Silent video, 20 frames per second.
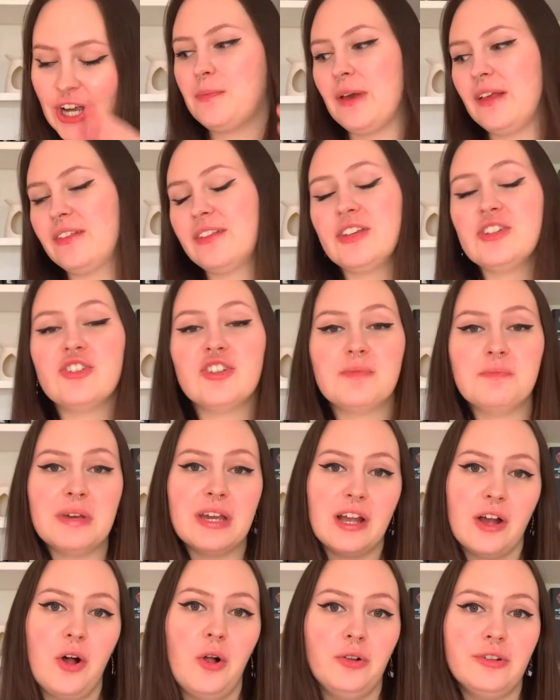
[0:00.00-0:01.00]
Basically just
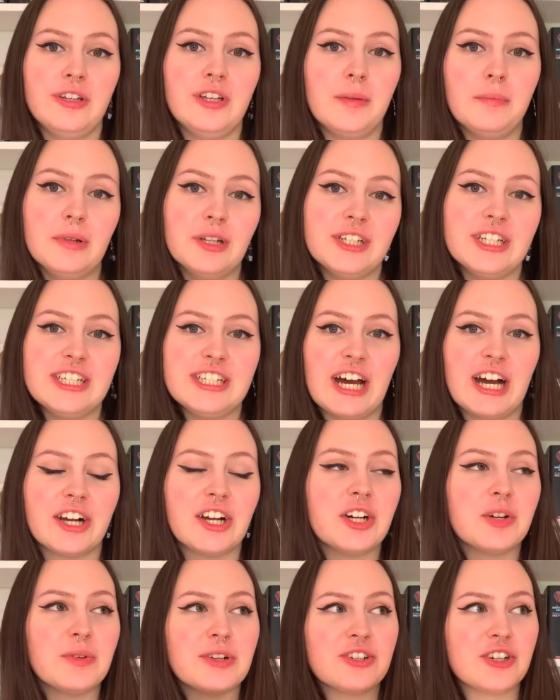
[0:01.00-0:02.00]
Mia holding a bloody
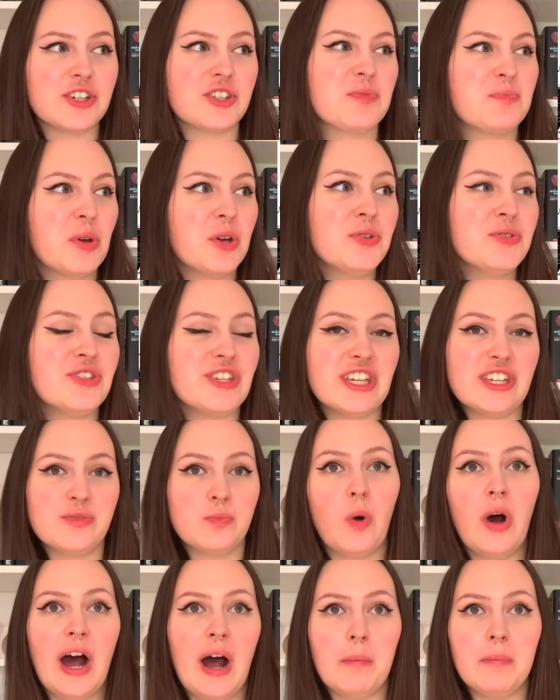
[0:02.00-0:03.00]
dagger, which I suppose is
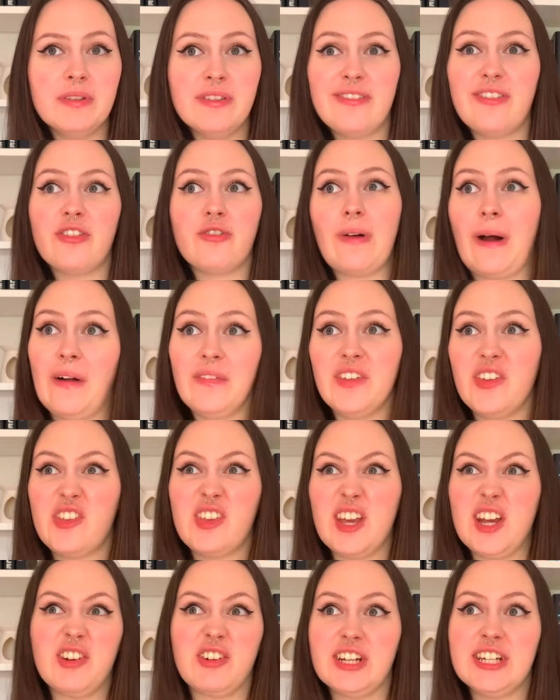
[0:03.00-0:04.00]
what happens throughout the
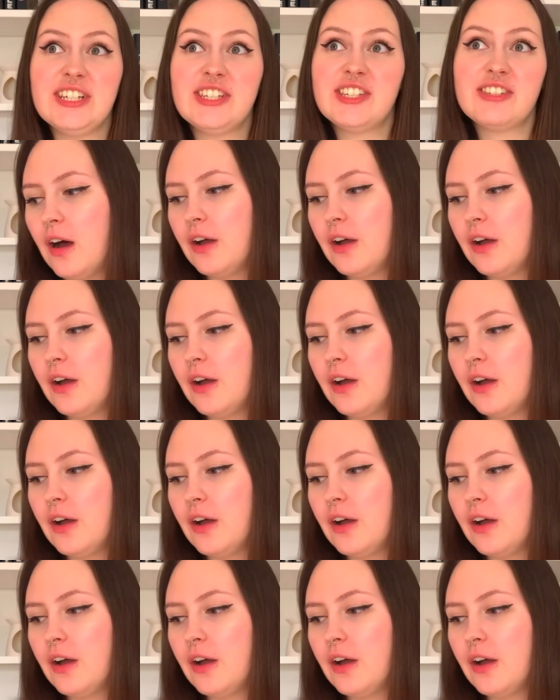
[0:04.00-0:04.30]
series.